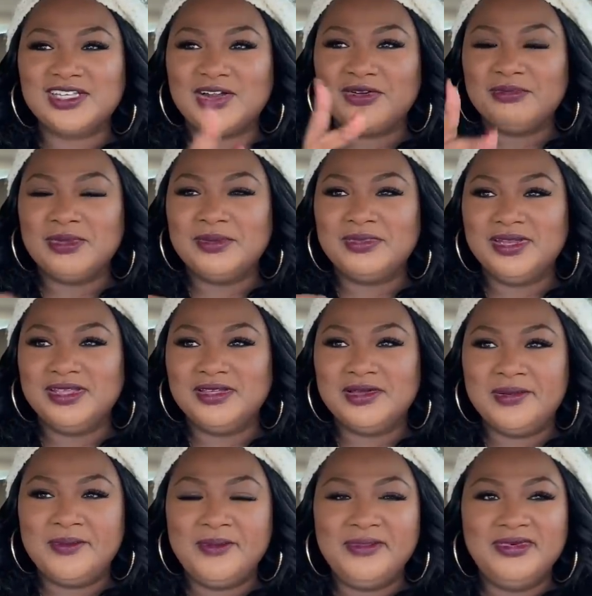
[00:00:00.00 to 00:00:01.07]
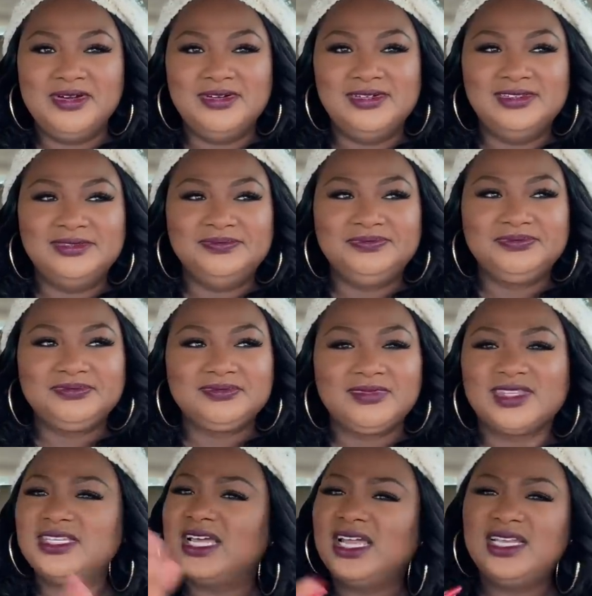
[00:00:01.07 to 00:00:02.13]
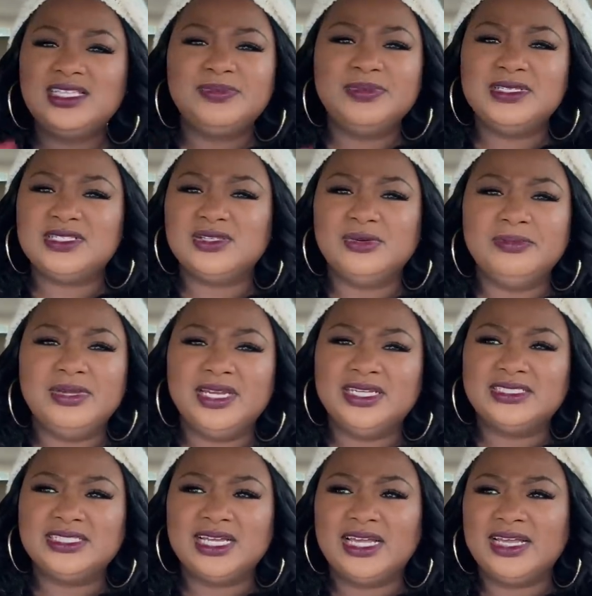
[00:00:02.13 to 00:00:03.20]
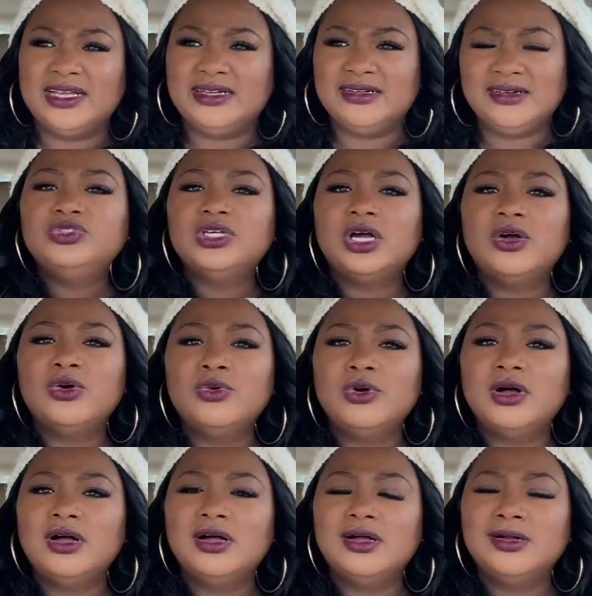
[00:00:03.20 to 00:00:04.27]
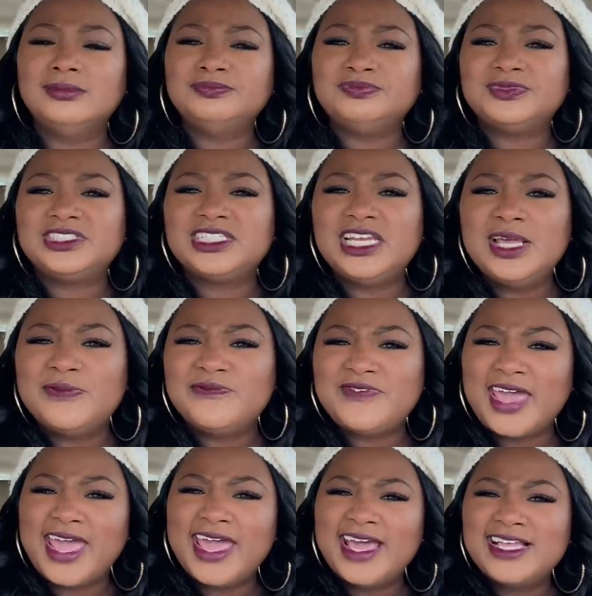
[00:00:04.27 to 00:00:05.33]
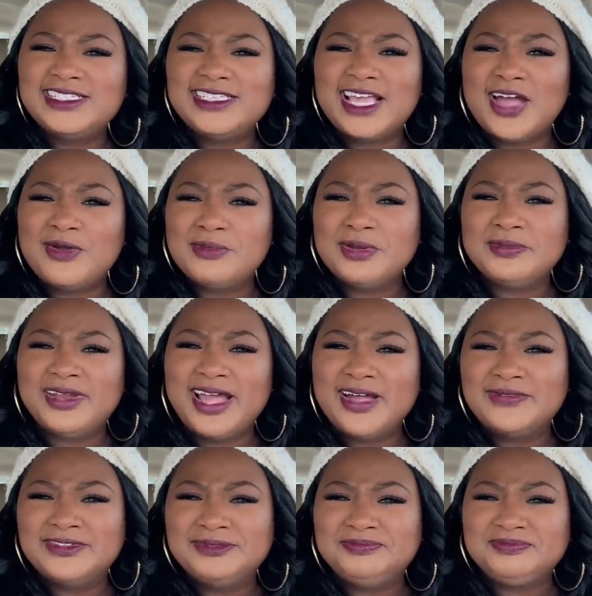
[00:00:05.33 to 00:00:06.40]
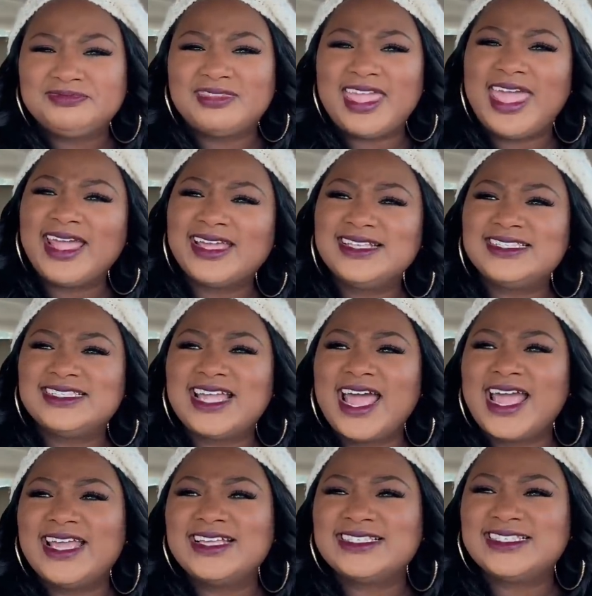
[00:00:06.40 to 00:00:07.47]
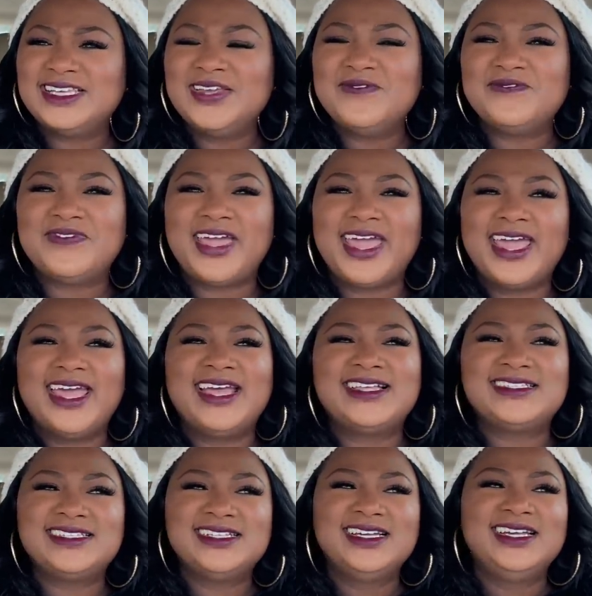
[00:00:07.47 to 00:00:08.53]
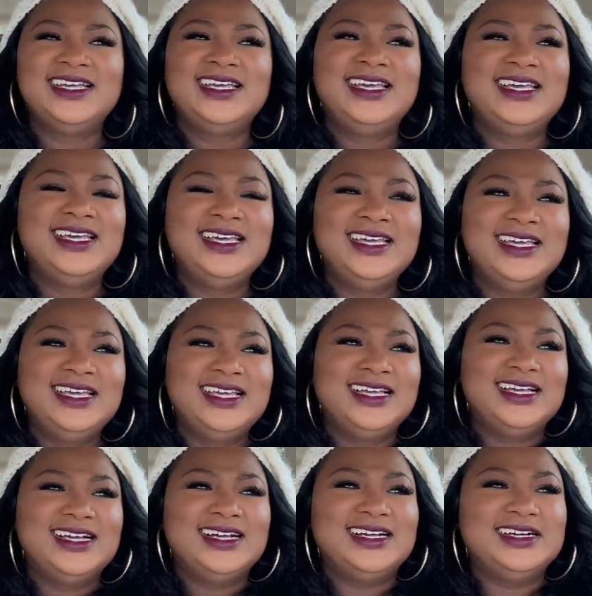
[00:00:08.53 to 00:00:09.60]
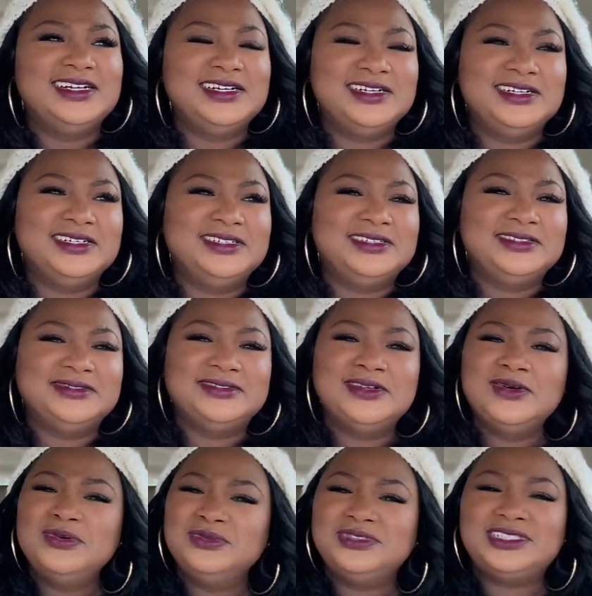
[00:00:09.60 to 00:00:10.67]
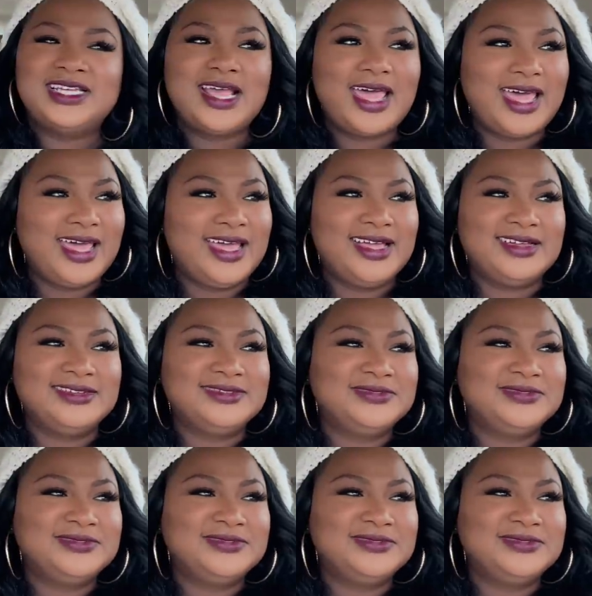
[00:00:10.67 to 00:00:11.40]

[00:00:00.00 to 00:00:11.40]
I remember them. Child, it's been so many, child. Oh, um, Slim Fast. Y'all remember that one? Atkins Diet, Slim Fast. Um, oh, child.